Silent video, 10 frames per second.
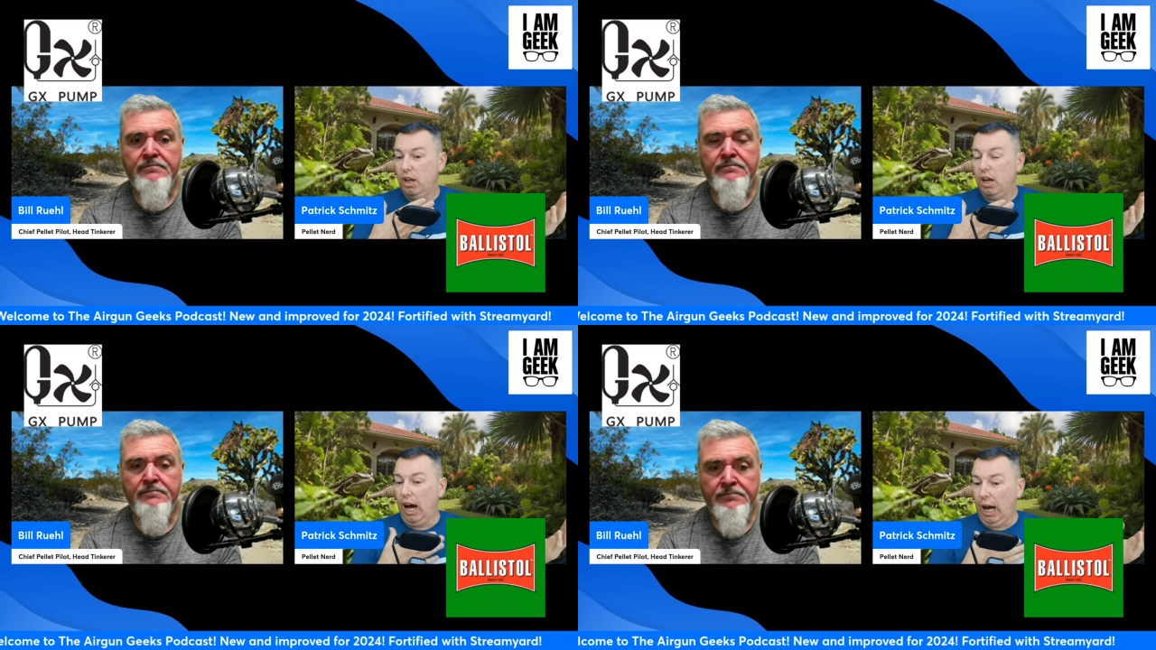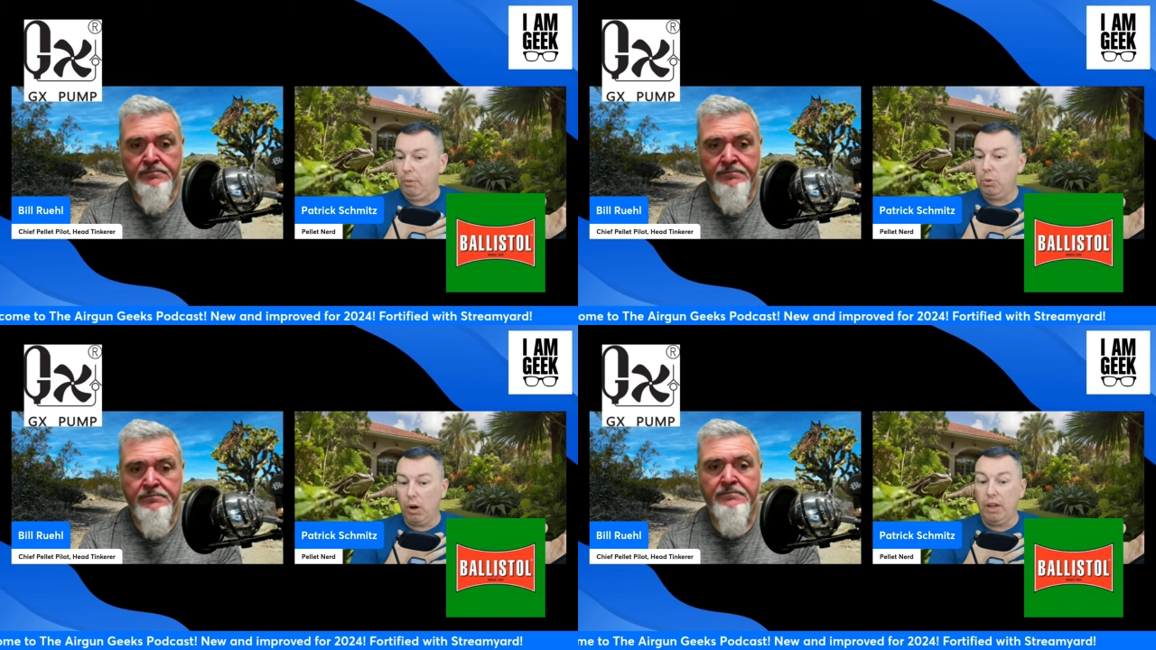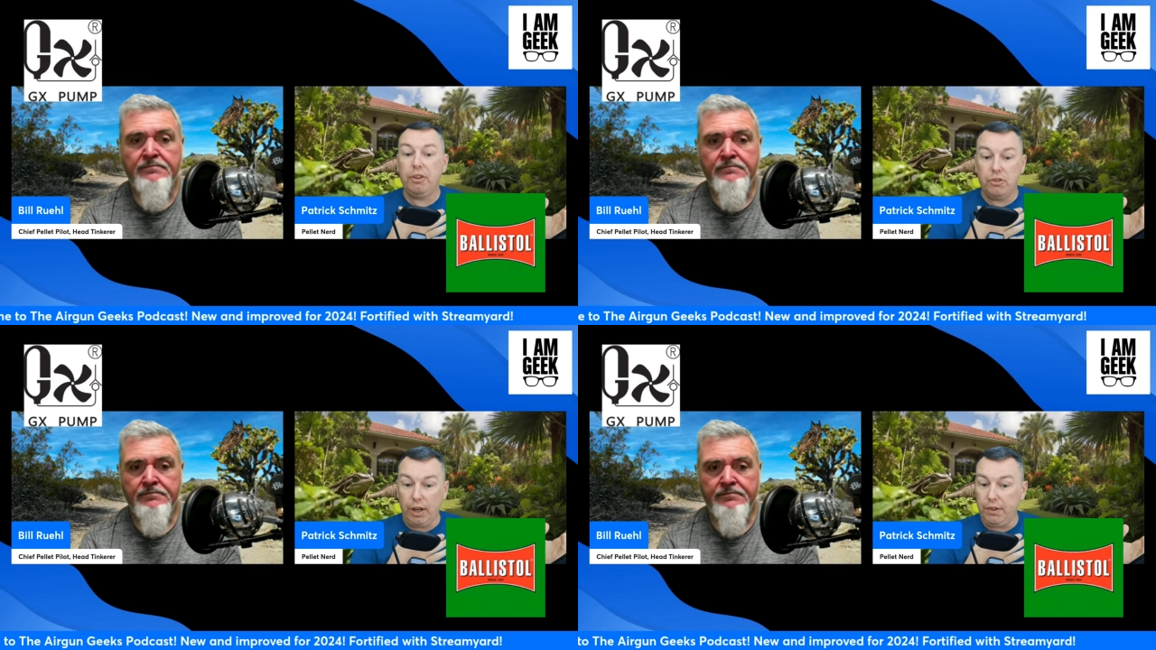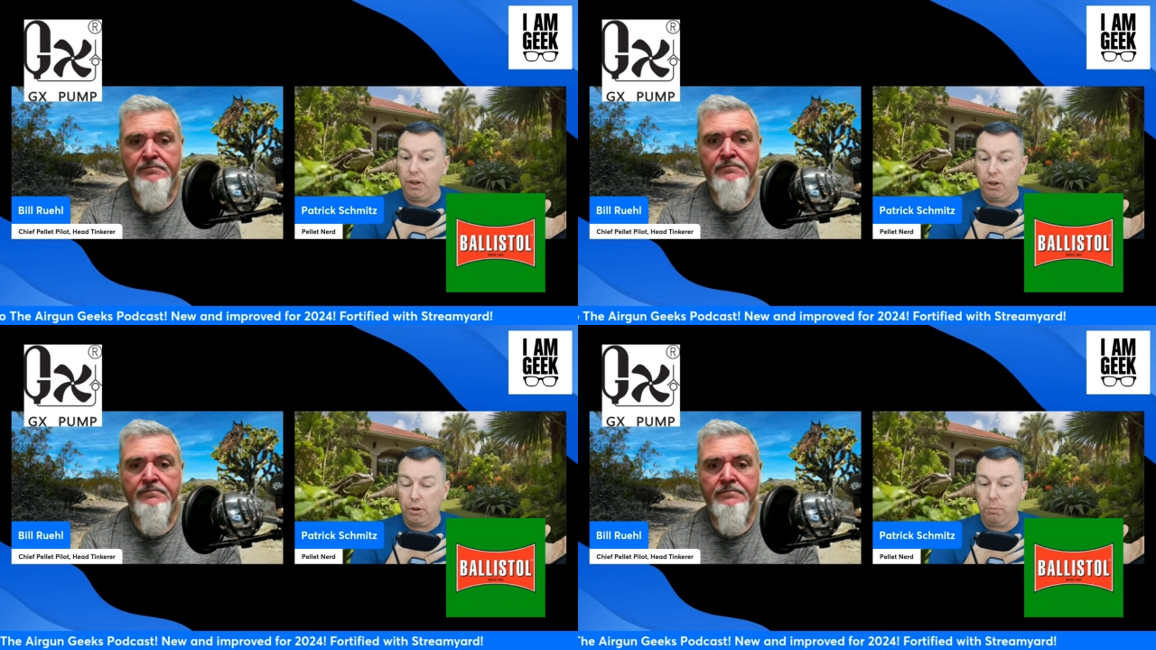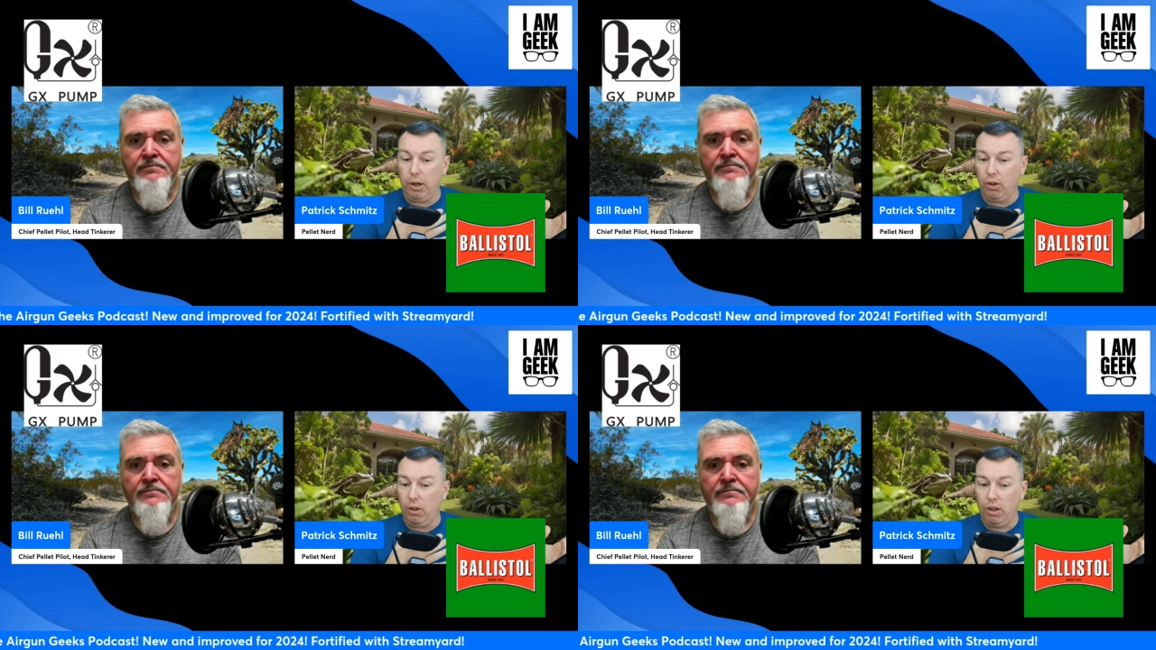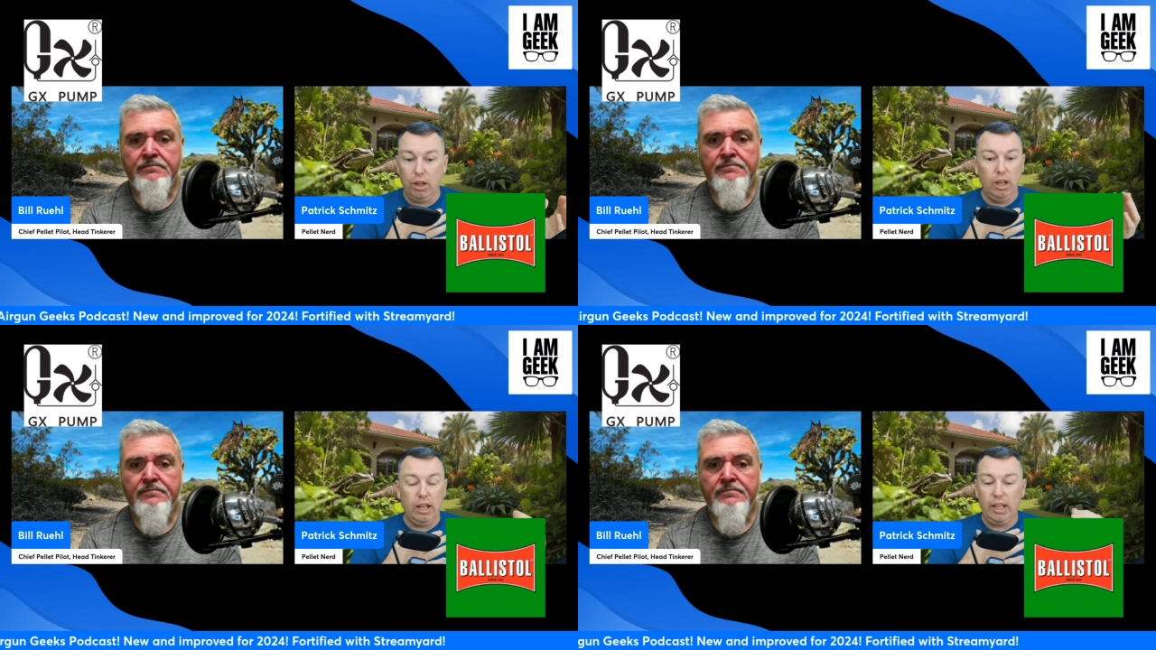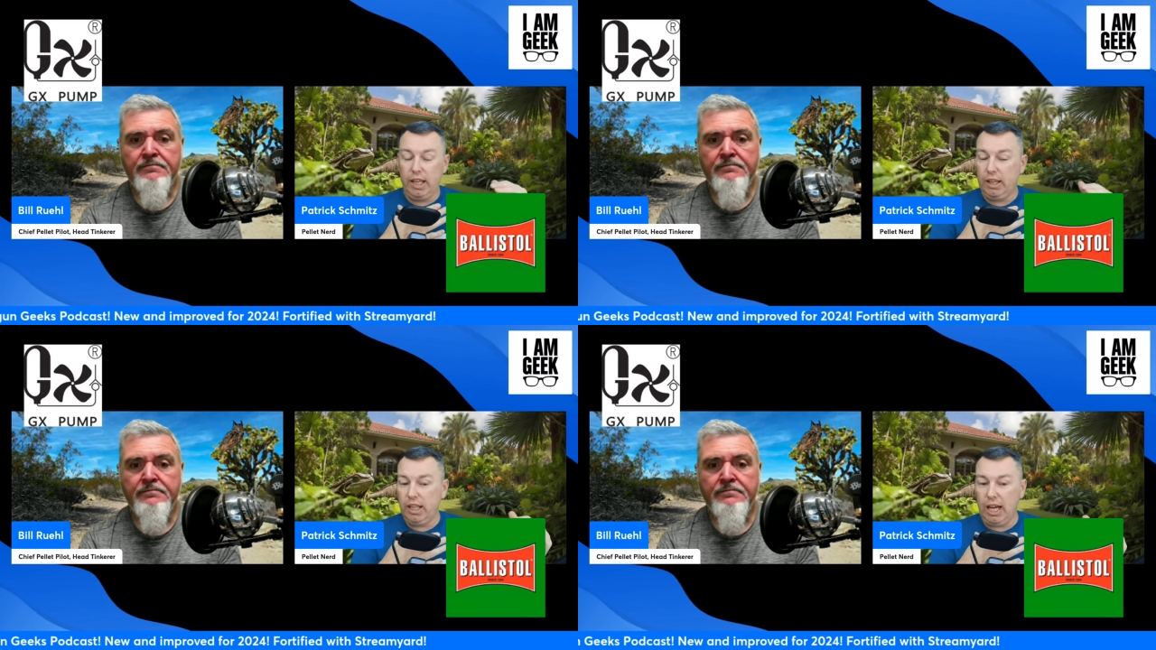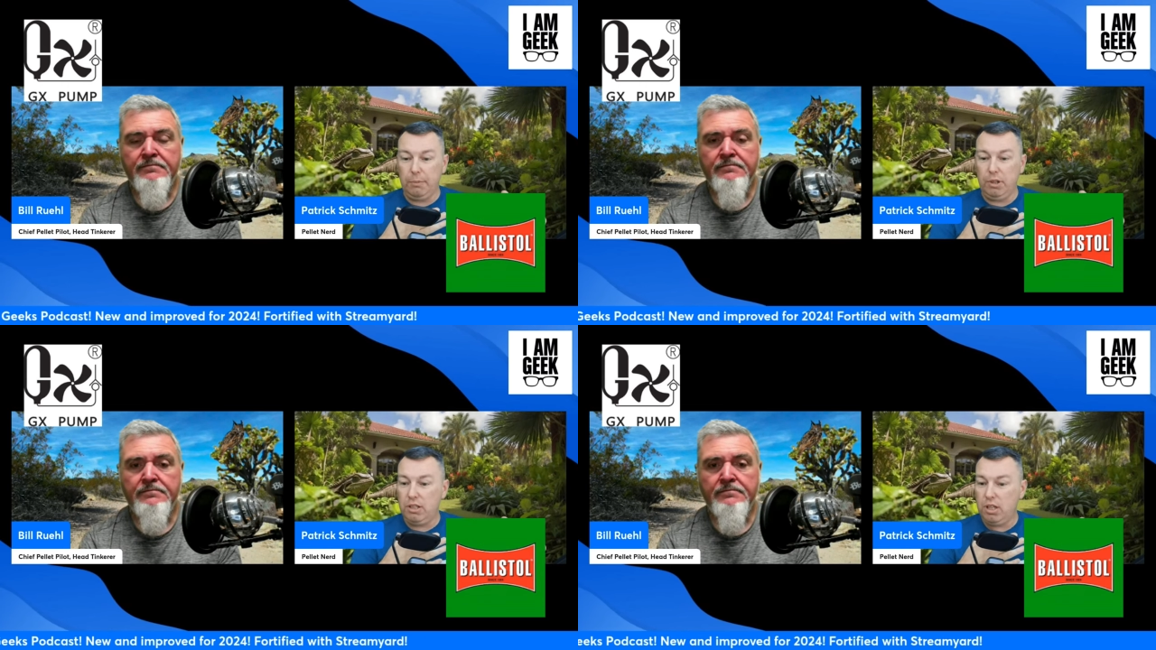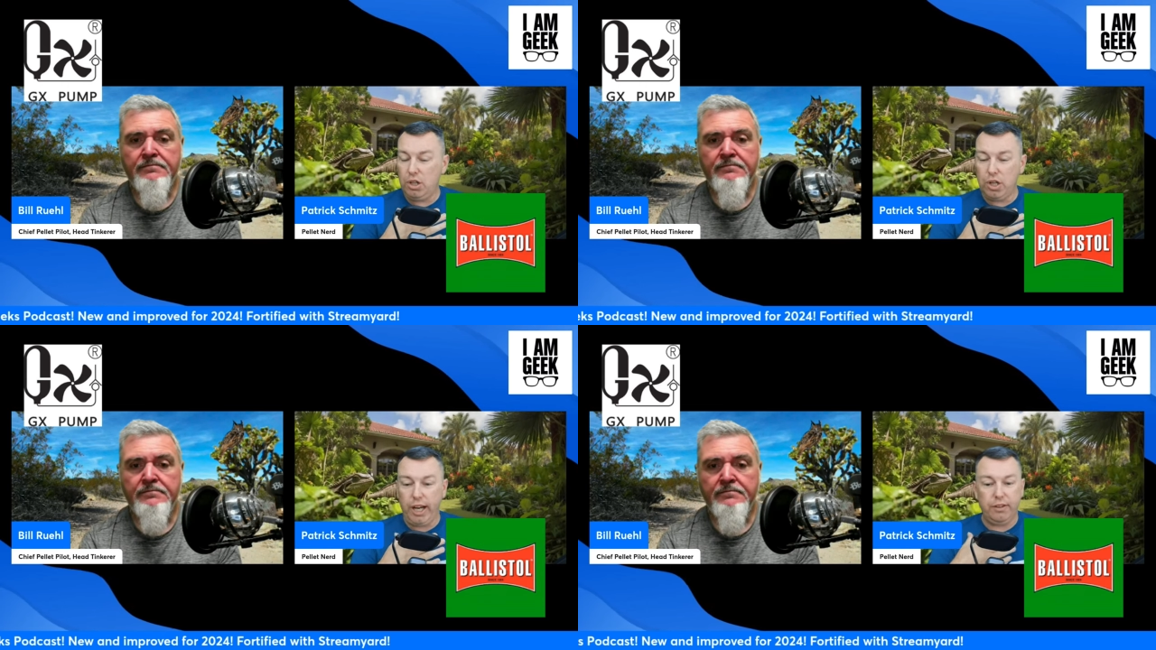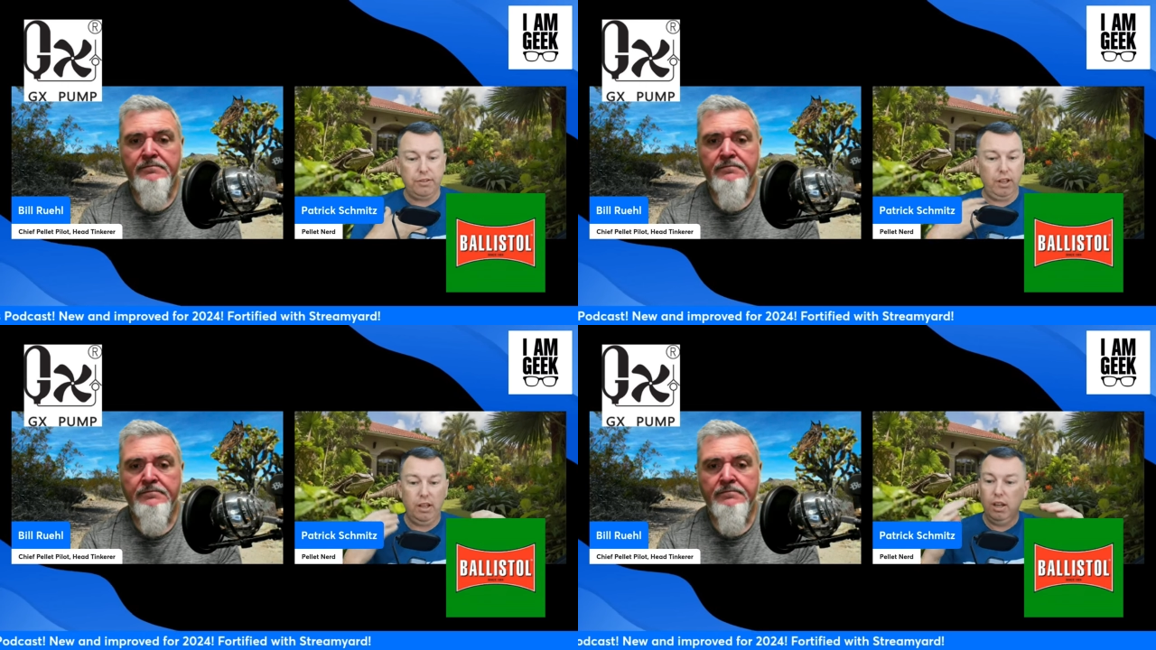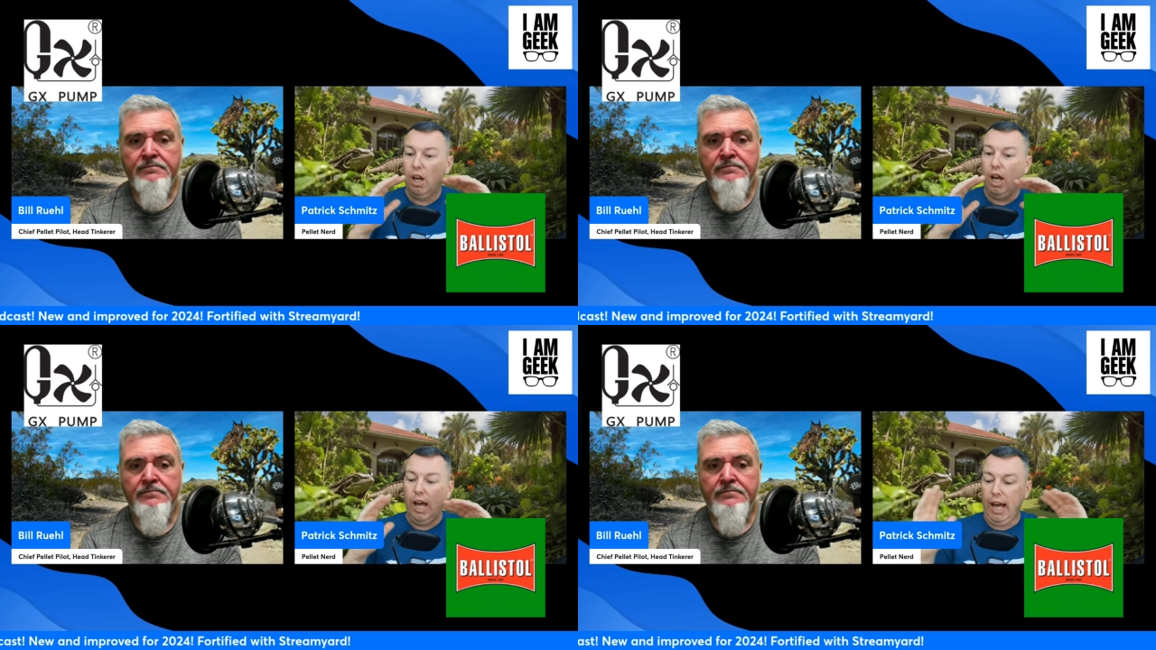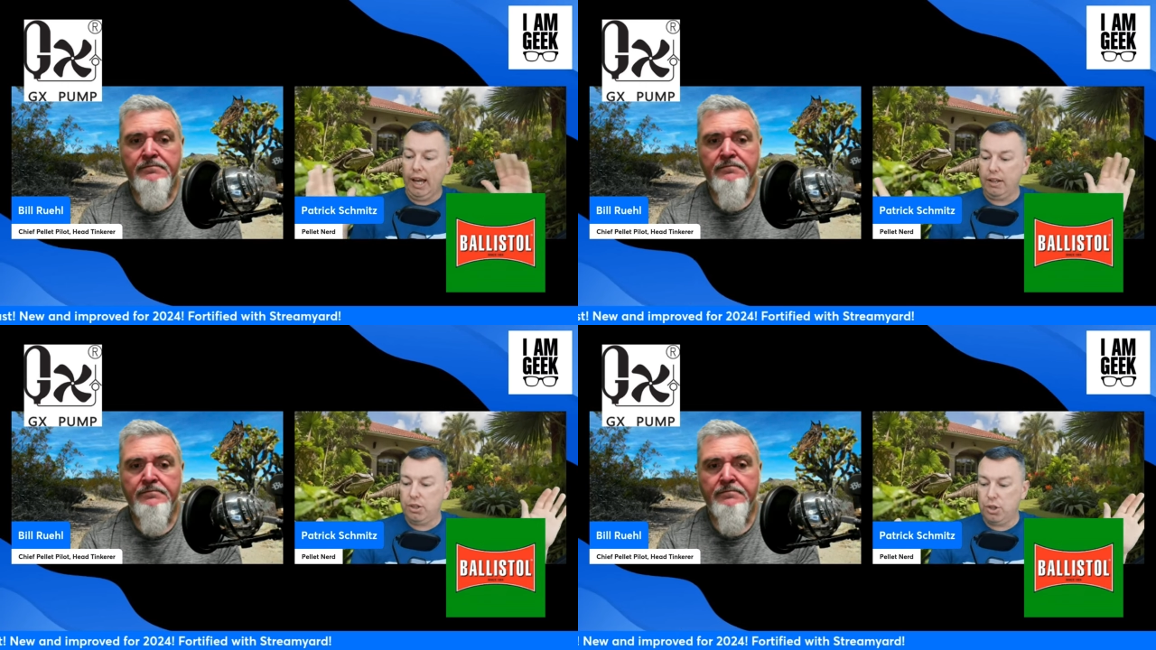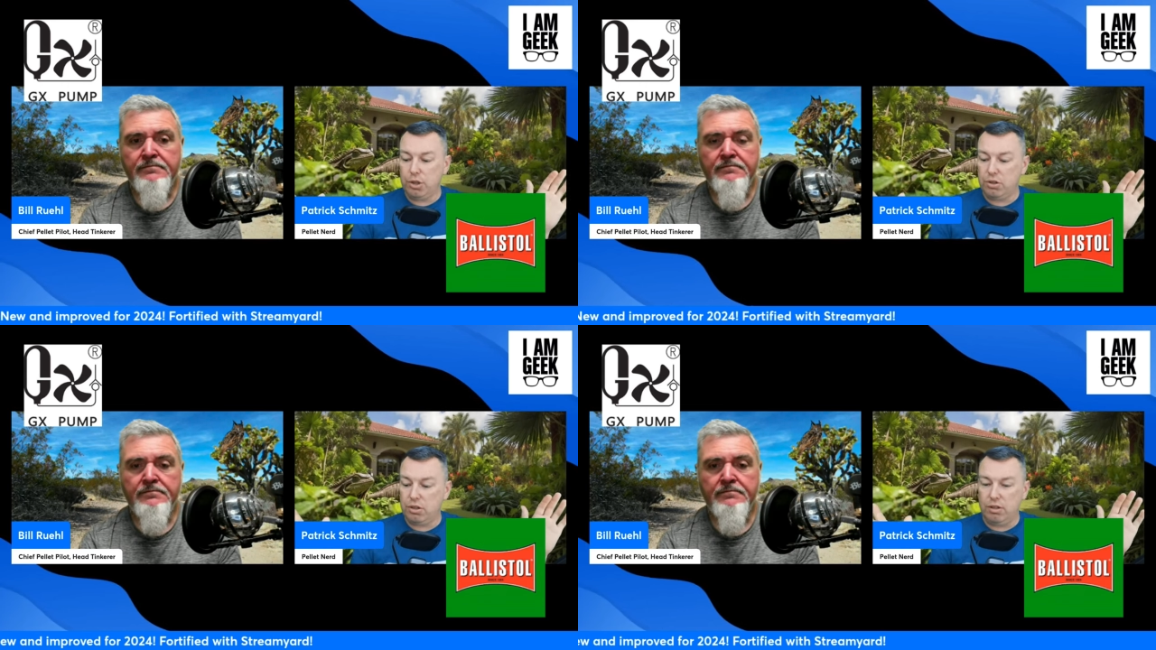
Speaker 1: I would want the 700 mil in the MDT chassis and just